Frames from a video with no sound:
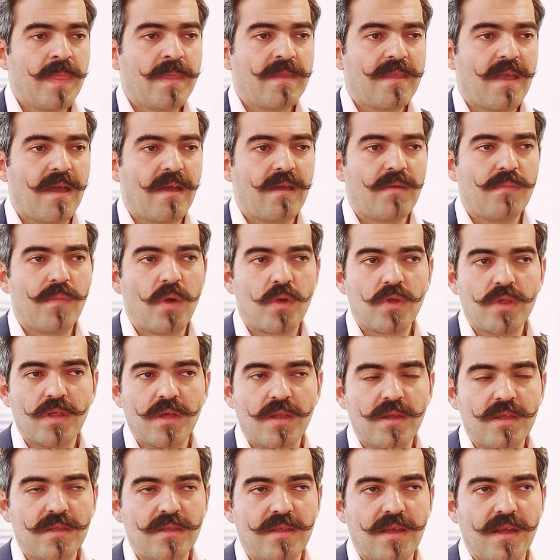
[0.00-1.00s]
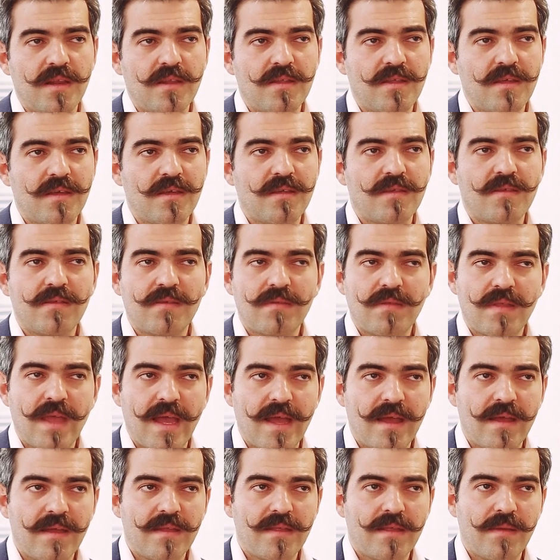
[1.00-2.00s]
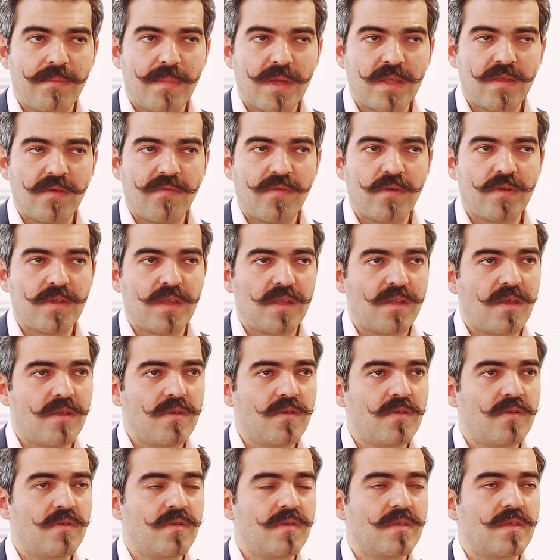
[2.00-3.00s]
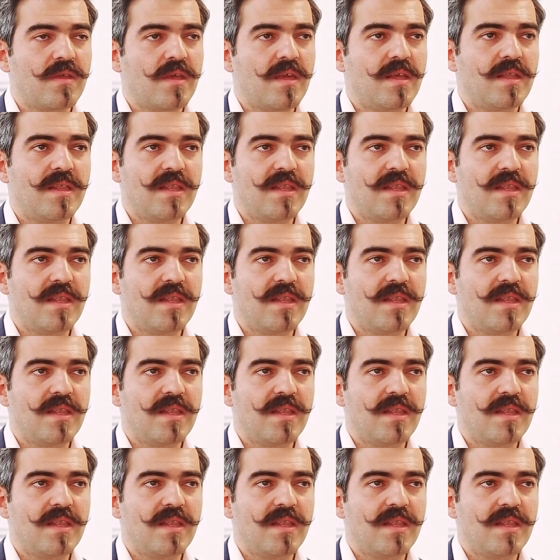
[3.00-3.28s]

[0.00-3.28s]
Now, emotional intelligence, the metaphor that I use,